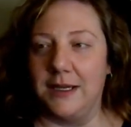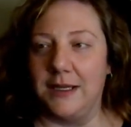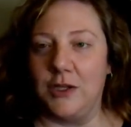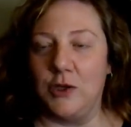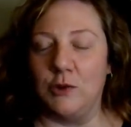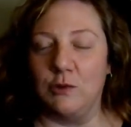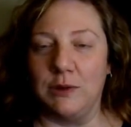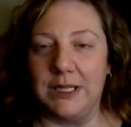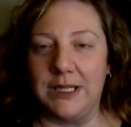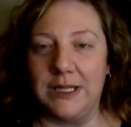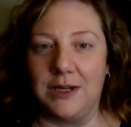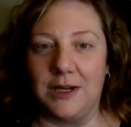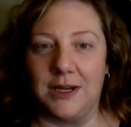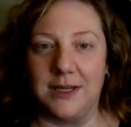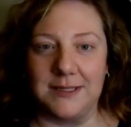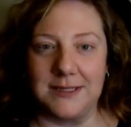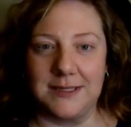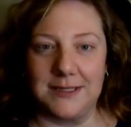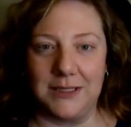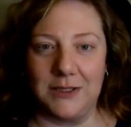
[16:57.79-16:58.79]
you really
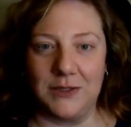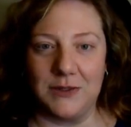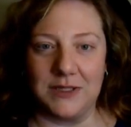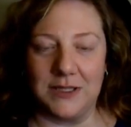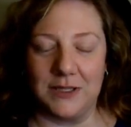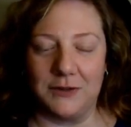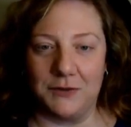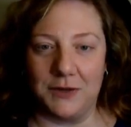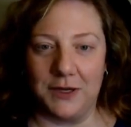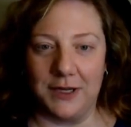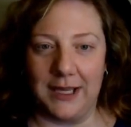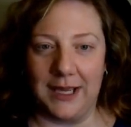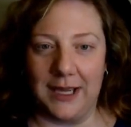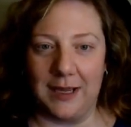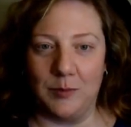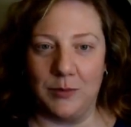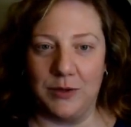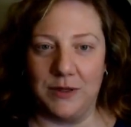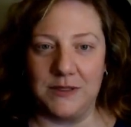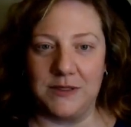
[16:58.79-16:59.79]
can't see yourself on
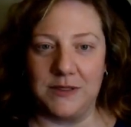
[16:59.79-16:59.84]
camera.